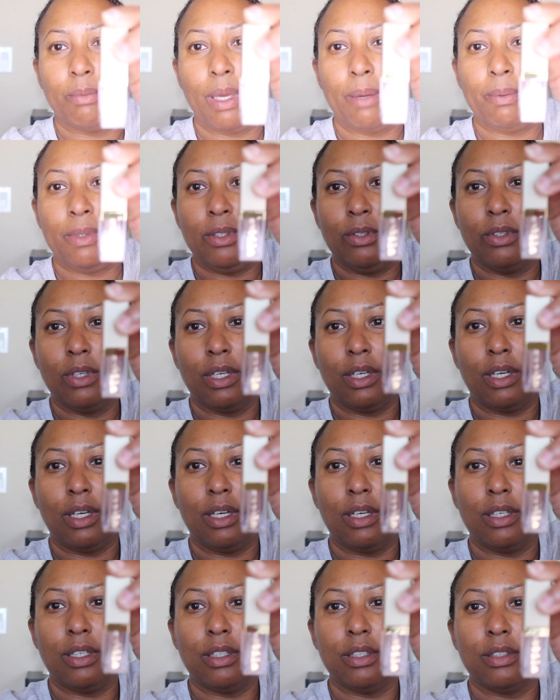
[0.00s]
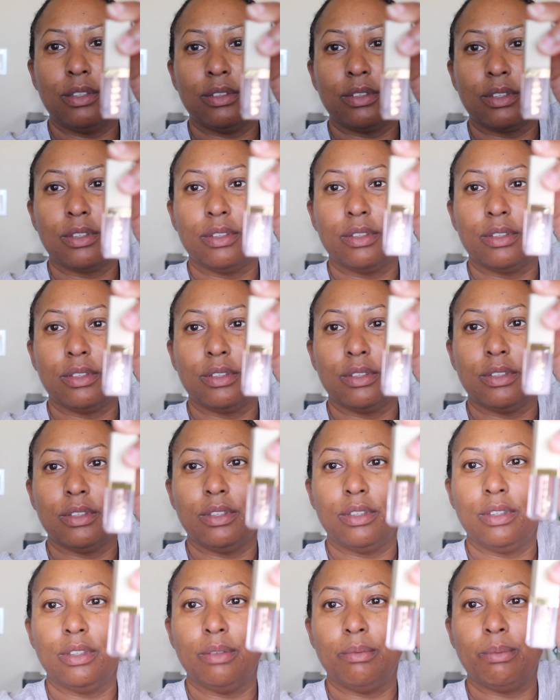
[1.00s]
Maybe you guys can
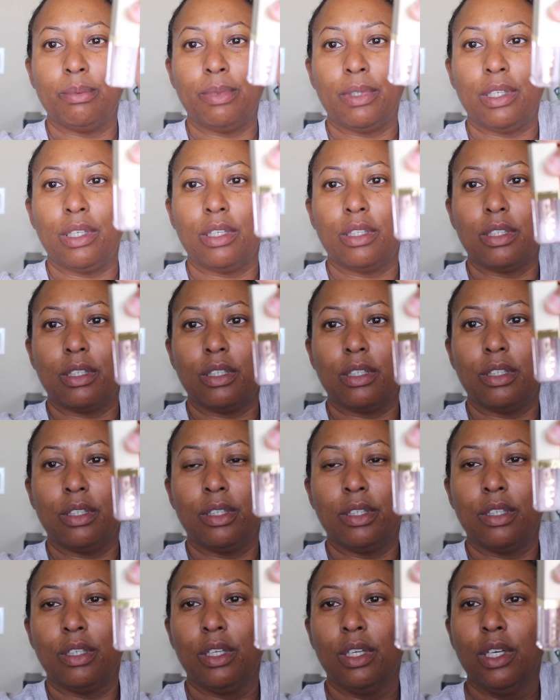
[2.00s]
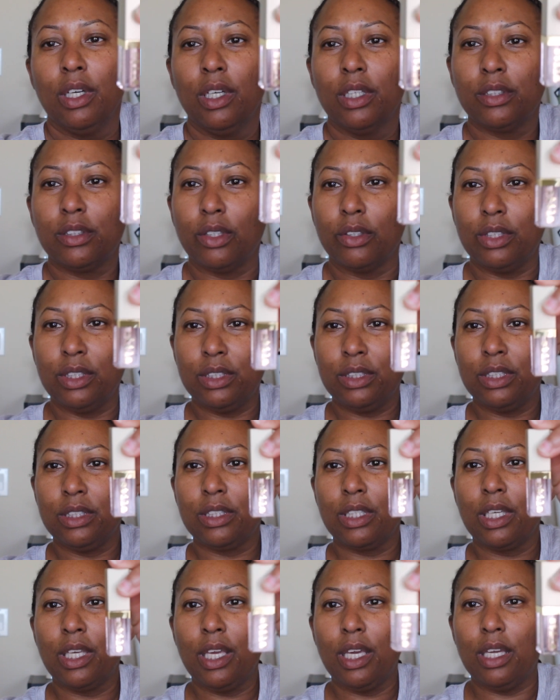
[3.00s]
see better. So this
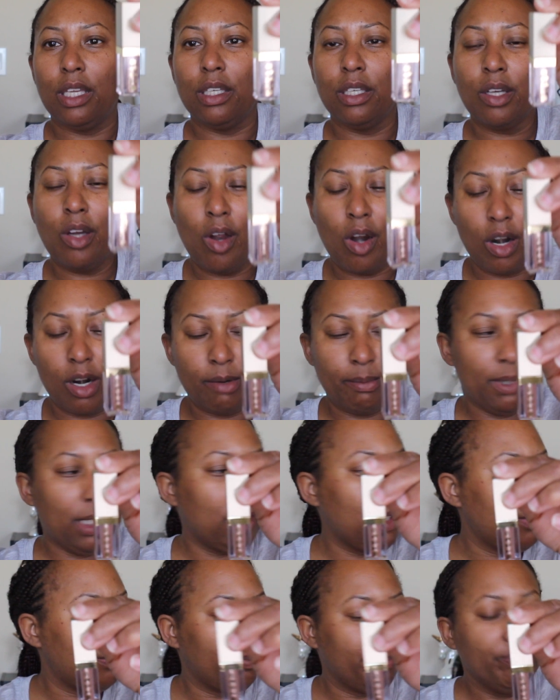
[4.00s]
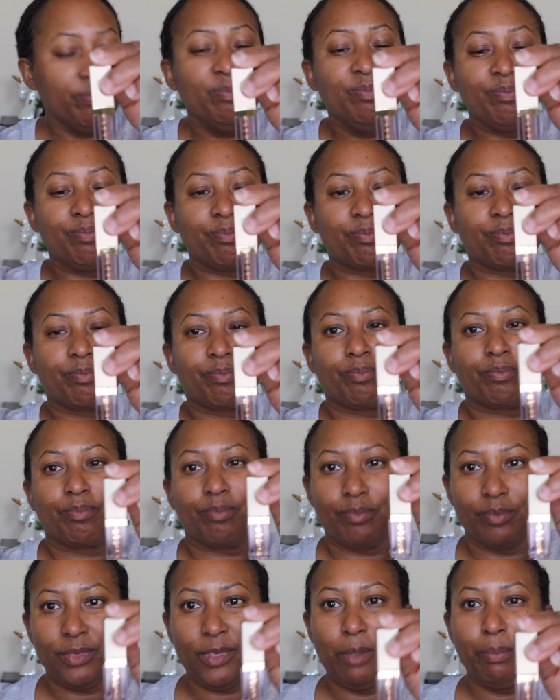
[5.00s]
is Kitten Karma.
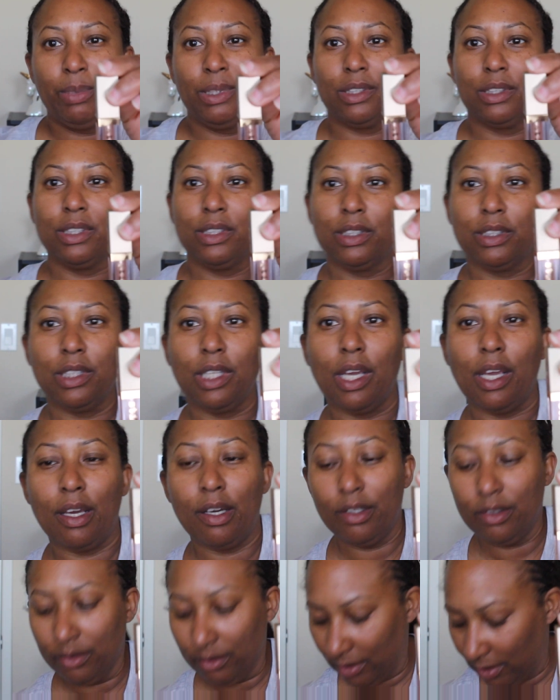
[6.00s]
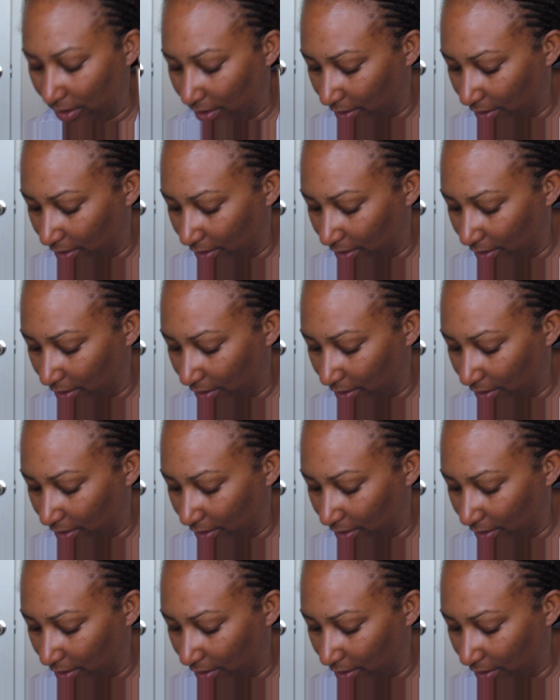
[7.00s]
Let me put this down.